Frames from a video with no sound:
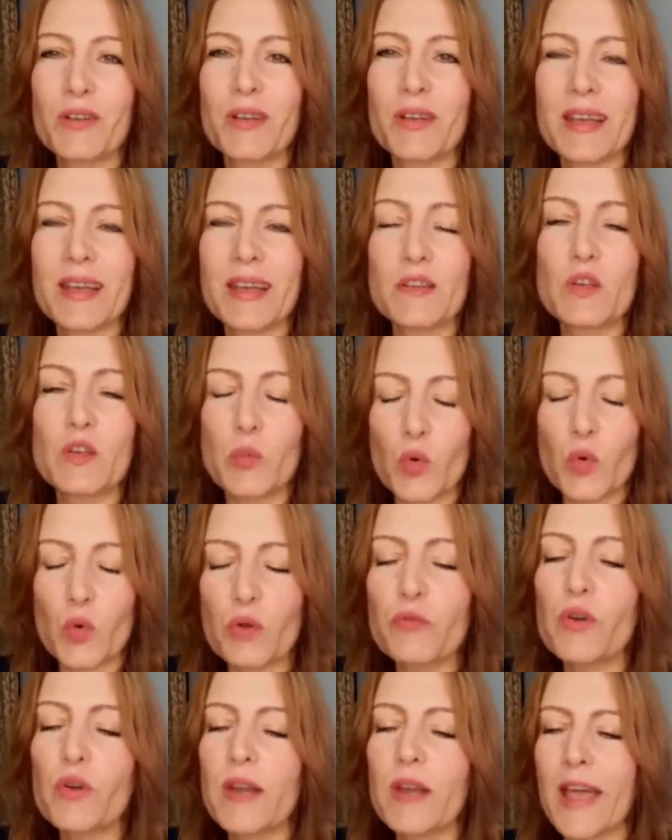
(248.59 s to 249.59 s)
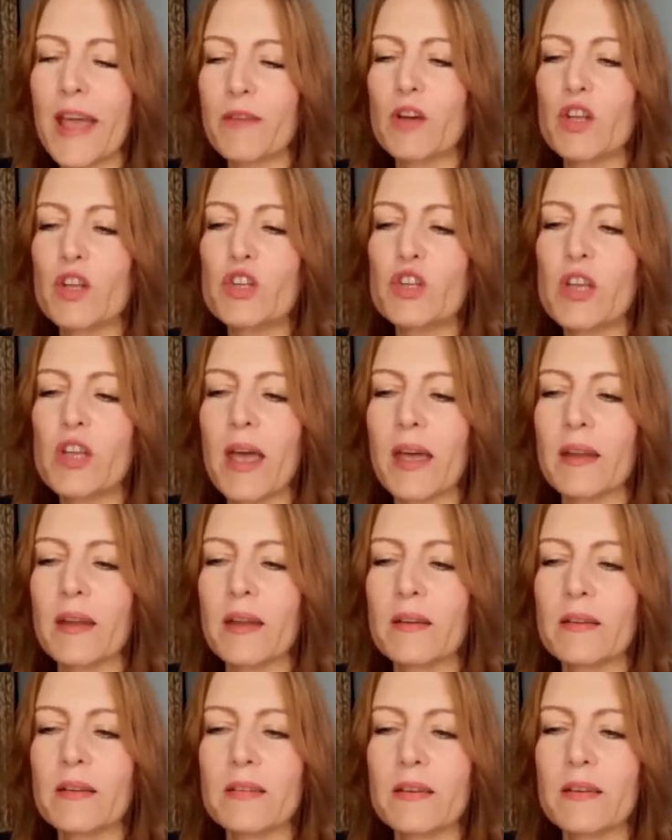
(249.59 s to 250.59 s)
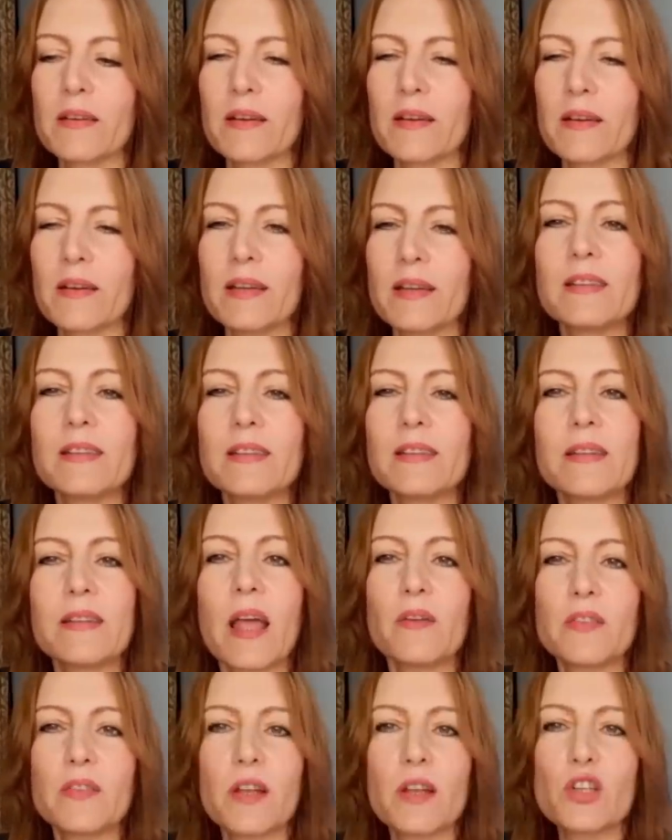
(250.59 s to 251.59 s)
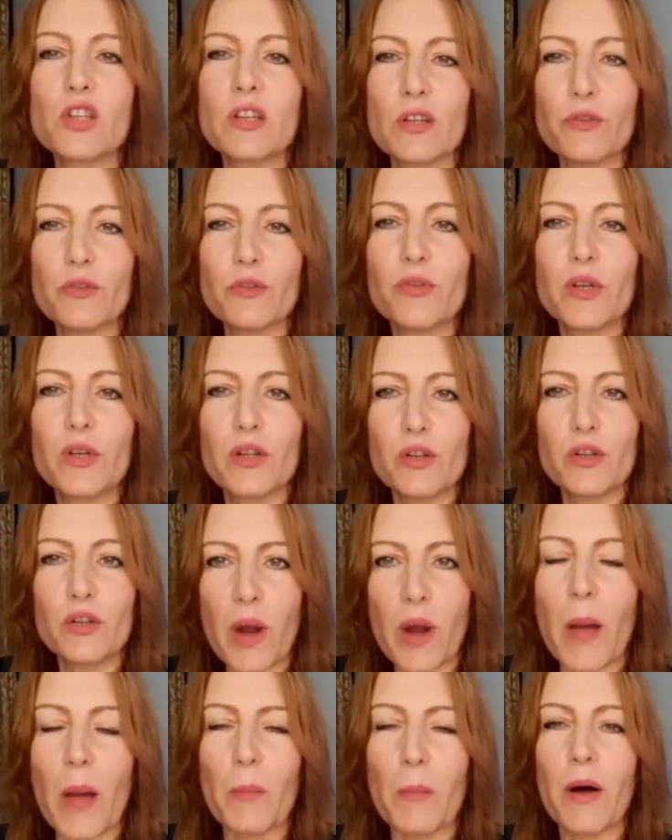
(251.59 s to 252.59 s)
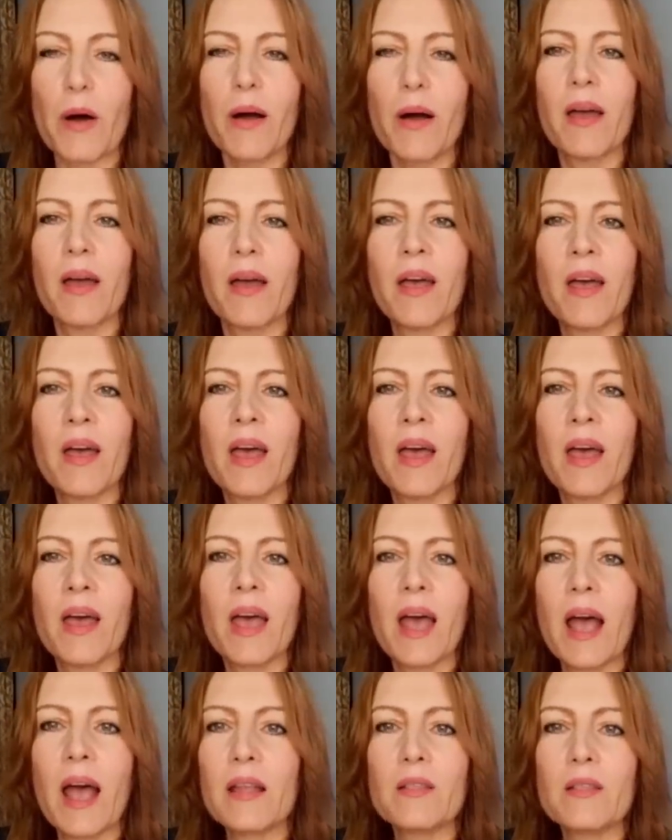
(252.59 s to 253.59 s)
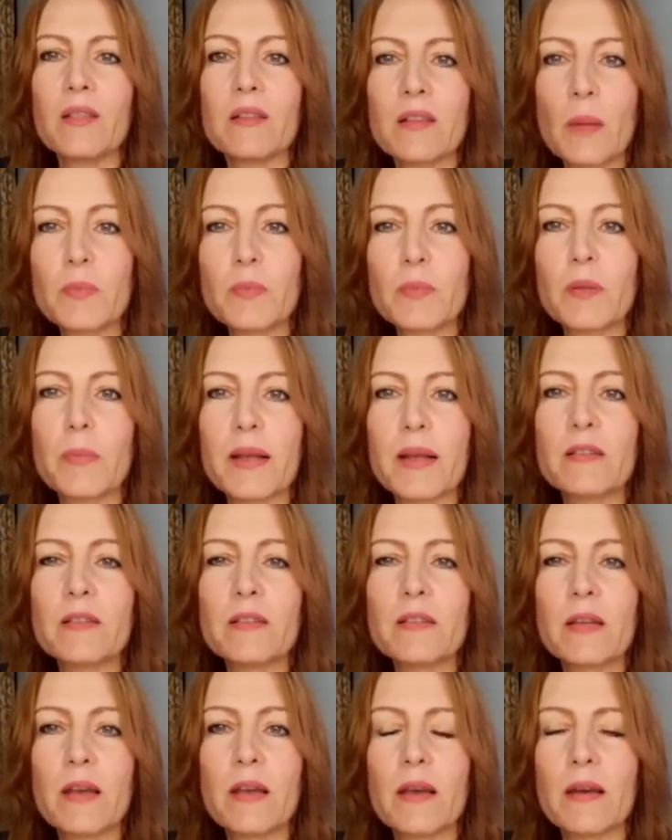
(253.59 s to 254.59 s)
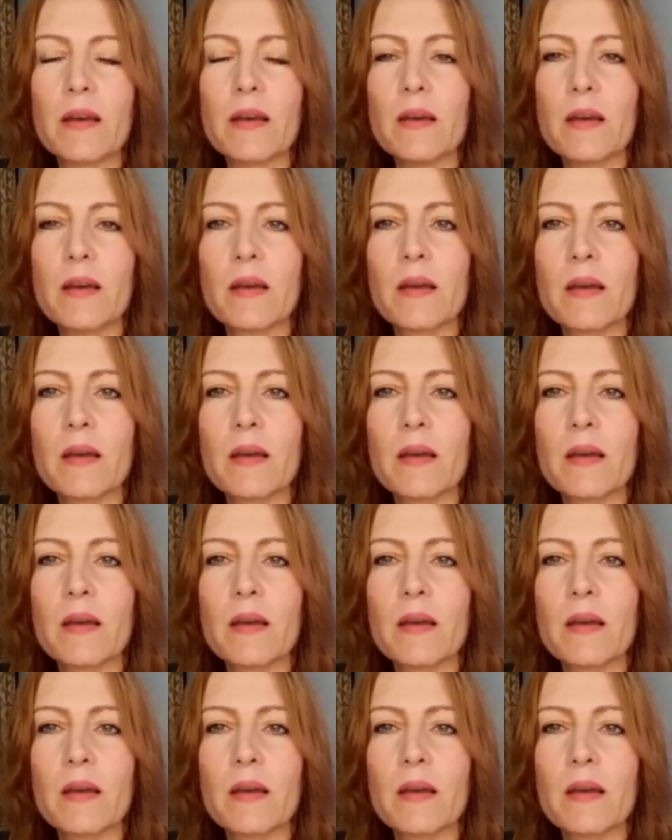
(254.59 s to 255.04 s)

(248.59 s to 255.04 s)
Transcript: It's a beautiful language, and it doesn't have such a difficult grammar. And what's the best here?